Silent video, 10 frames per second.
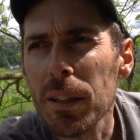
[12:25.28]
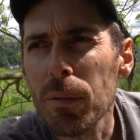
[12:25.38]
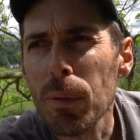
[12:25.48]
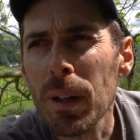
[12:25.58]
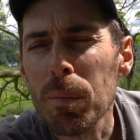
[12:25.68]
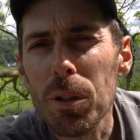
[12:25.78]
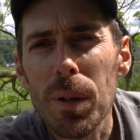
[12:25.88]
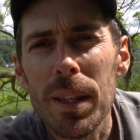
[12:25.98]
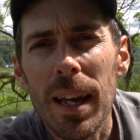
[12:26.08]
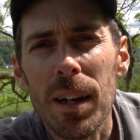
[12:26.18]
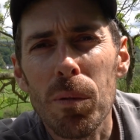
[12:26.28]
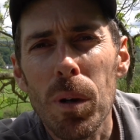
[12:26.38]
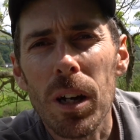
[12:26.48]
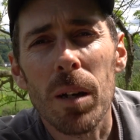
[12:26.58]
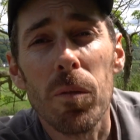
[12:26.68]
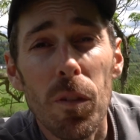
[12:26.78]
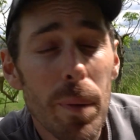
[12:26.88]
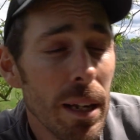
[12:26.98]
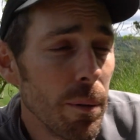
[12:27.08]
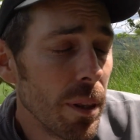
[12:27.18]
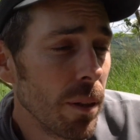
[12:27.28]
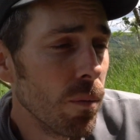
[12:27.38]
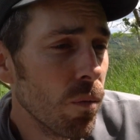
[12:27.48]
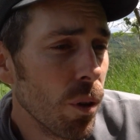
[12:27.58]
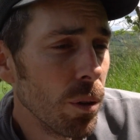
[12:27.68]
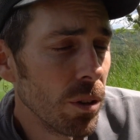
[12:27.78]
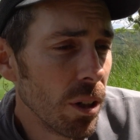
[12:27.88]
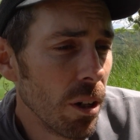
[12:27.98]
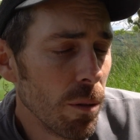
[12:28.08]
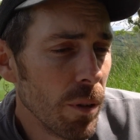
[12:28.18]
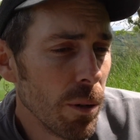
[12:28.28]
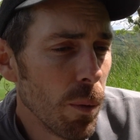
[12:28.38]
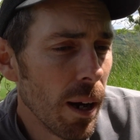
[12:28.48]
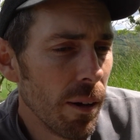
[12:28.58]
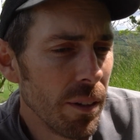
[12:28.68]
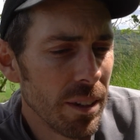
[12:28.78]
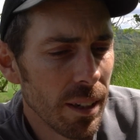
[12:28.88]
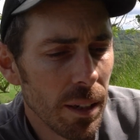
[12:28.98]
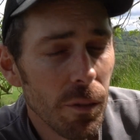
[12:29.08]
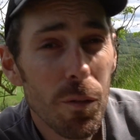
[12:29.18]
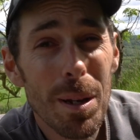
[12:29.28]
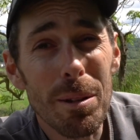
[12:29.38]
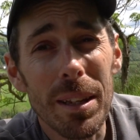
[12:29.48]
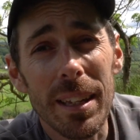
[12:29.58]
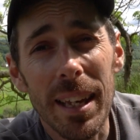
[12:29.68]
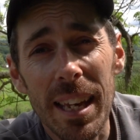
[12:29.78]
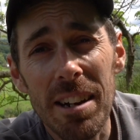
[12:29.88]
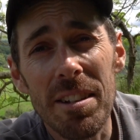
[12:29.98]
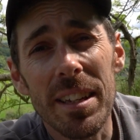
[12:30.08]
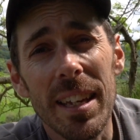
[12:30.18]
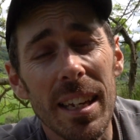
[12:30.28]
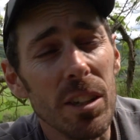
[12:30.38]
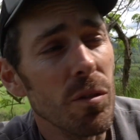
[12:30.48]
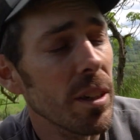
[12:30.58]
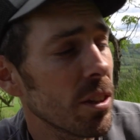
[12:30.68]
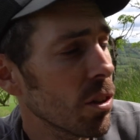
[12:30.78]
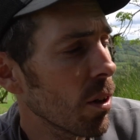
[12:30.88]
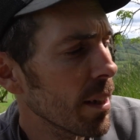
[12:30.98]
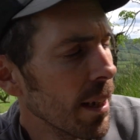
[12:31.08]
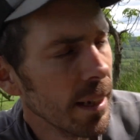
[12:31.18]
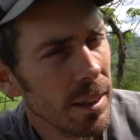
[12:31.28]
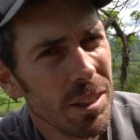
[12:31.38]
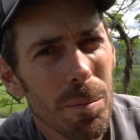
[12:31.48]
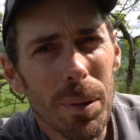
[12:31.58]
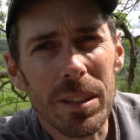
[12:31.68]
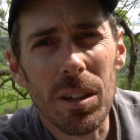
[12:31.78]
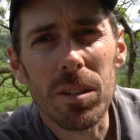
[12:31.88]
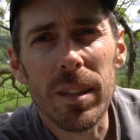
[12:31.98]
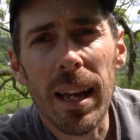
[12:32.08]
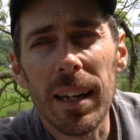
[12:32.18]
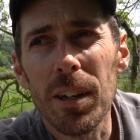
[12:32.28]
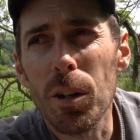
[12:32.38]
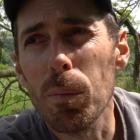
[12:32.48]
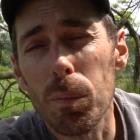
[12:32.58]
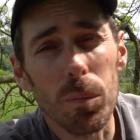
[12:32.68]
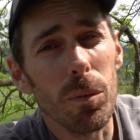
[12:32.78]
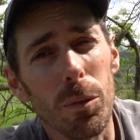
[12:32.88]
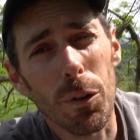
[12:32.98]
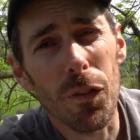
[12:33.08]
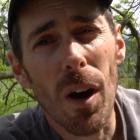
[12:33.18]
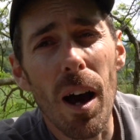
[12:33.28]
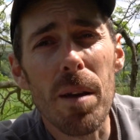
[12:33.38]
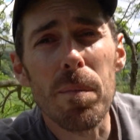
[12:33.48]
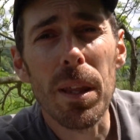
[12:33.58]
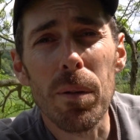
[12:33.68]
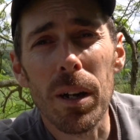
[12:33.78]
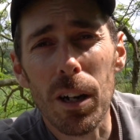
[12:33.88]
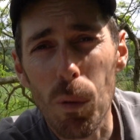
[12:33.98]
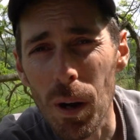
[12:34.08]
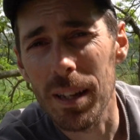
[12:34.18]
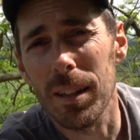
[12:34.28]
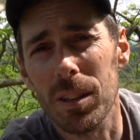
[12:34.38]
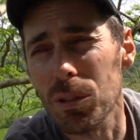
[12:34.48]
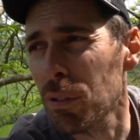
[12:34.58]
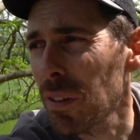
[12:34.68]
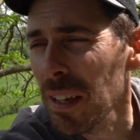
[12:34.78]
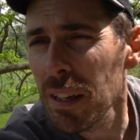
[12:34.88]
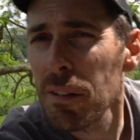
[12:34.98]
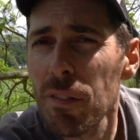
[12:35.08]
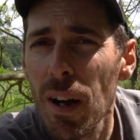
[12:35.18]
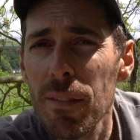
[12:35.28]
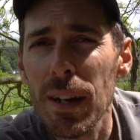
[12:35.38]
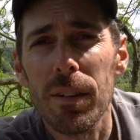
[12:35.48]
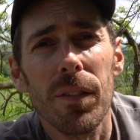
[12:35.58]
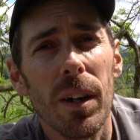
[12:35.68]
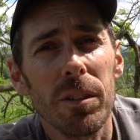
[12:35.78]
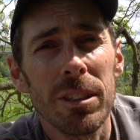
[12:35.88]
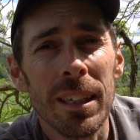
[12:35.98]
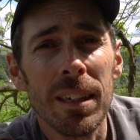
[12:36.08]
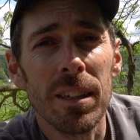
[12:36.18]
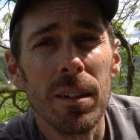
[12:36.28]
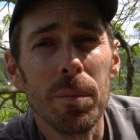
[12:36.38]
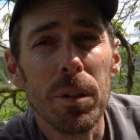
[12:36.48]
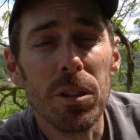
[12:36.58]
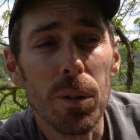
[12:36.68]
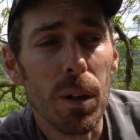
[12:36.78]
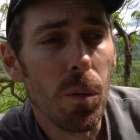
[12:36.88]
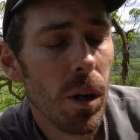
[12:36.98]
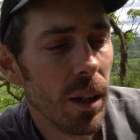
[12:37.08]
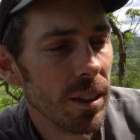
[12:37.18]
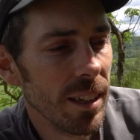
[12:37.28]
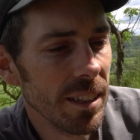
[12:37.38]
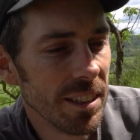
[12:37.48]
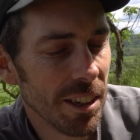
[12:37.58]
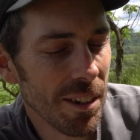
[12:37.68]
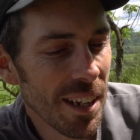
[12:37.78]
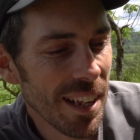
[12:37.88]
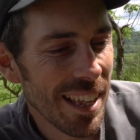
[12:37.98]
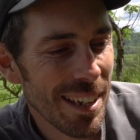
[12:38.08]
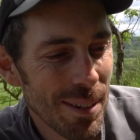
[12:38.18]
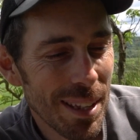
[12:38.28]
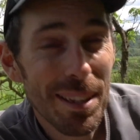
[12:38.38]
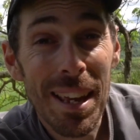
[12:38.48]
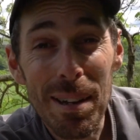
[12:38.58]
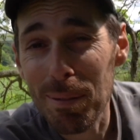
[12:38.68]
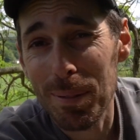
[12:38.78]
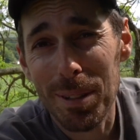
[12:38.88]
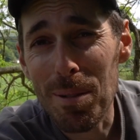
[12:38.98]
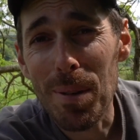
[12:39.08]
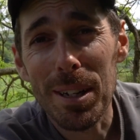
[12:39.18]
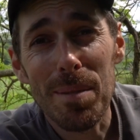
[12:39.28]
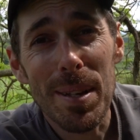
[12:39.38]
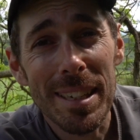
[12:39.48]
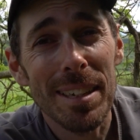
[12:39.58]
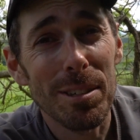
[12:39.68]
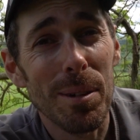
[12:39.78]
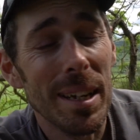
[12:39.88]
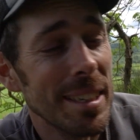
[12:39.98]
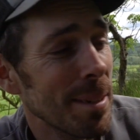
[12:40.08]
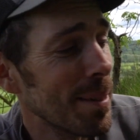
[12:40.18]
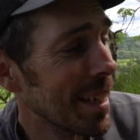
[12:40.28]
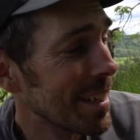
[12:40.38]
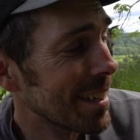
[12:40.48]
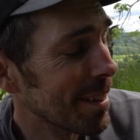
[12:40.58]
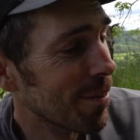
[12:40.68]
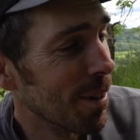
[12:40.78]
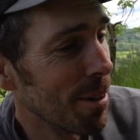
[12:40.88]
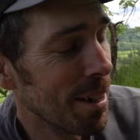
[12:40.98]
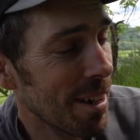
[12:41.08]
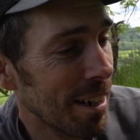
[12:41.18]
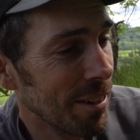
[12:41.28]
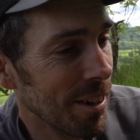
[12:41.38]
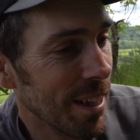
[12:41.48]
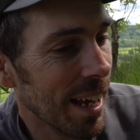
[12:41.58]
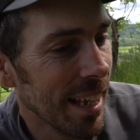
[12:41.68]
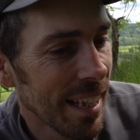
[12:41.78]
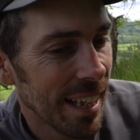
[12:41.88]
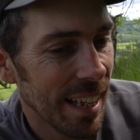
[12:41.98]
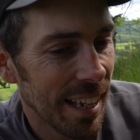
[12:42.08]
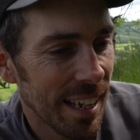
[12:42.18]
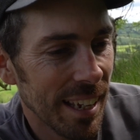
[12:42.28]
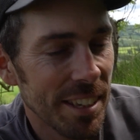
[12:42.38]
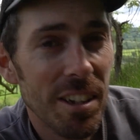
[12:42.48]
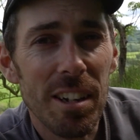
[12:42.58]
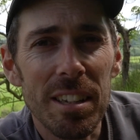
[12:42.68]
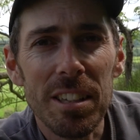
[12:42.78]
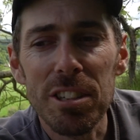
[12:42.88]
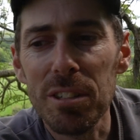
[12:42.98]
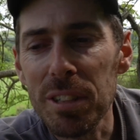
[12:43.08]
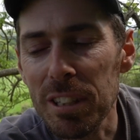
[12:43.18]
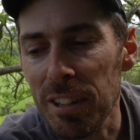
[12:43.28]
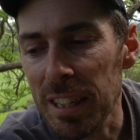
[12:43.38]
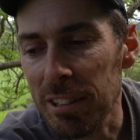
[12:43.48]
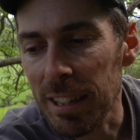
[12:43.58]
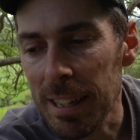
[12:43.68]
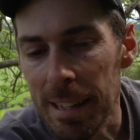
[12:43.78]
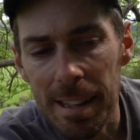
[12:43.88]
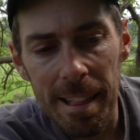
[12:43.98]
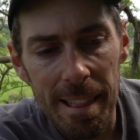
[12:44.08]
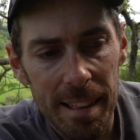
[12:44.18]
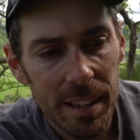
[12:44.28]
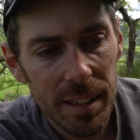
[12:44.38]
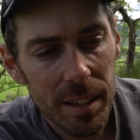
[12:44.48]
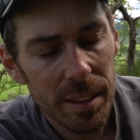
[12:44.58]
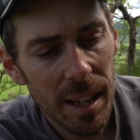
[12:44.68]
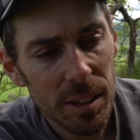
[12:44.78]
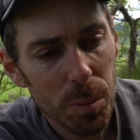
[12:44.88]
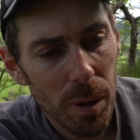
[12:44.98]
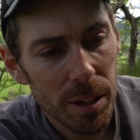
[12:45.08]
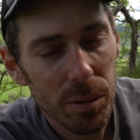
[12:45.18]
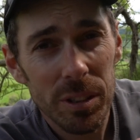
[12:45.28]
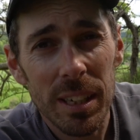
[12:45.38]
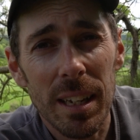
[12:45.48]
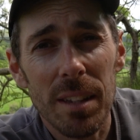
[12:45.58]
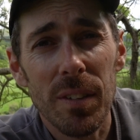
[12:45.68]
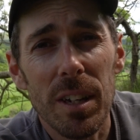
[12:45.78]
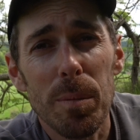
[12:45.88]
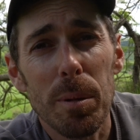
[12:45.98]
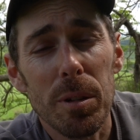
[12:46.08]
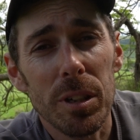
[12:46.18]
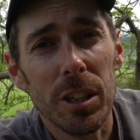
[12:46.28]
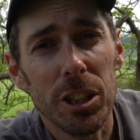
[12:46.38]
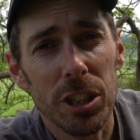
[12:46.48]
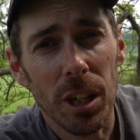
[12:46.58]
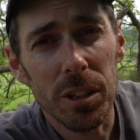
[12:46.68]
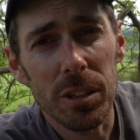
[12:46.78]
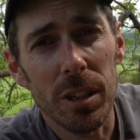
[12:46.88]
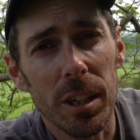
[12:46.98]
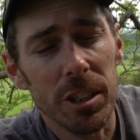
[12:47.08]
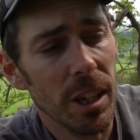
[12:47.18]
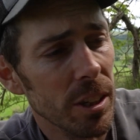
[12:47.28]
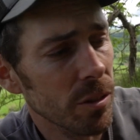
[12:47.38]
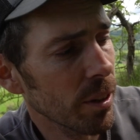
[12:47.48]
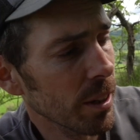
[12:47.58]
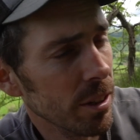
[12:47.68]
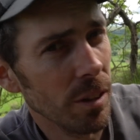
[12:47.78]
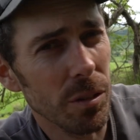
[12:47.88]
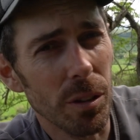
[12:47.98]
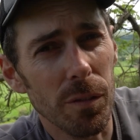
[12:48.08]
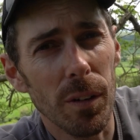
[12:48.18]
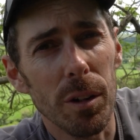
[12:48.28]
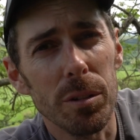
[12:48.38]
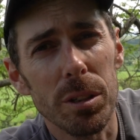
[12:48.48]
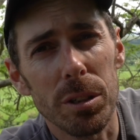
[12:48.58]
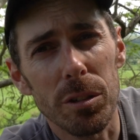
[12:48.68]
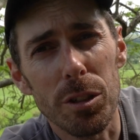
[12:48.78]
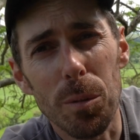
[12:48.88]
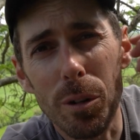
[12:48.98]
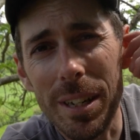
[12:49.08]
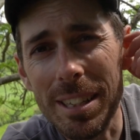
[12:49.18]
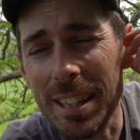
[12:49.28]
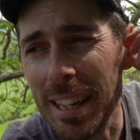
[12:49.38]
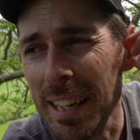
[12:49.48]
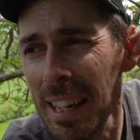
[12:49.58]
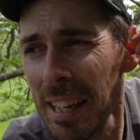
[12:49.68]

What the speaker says: when I'm doing that at work, I'm familiar with the routes, I know them really well, and you know, familiar with the gear, and the gear's really solid. Some bits I was dangling on were fine, but they weren't quite the sort of 5 out of 5 sinker that I'm used to in a work sense. So yeah, I don't mind admitting it was quite intimidating floating around on that, yarding through on the gree-gree. That's why you'll see in other videos people using a shunt and a chest rig and stuff, so it flows through more easily.